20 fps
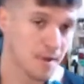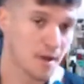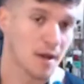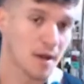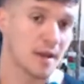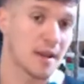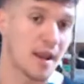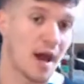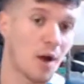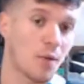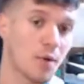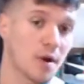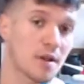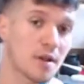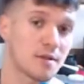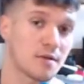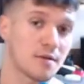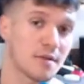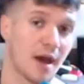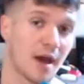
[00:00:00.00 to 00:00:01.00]
And now we're going to
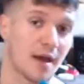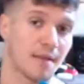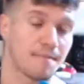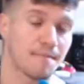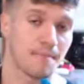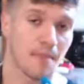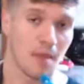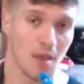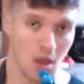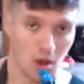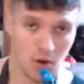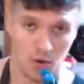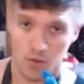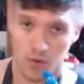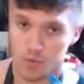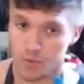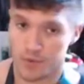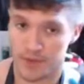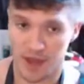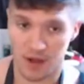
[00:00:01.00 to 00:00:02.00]
do that
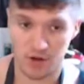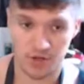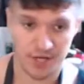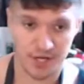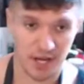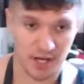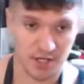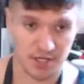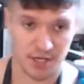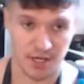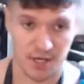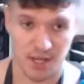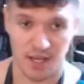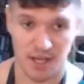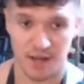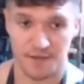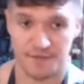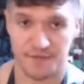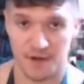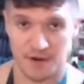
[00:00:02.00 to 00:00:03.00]
without changing
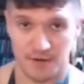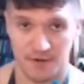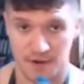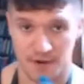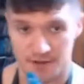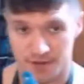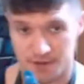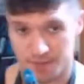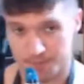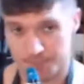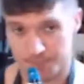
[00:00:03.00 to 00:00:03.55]
any fingerings.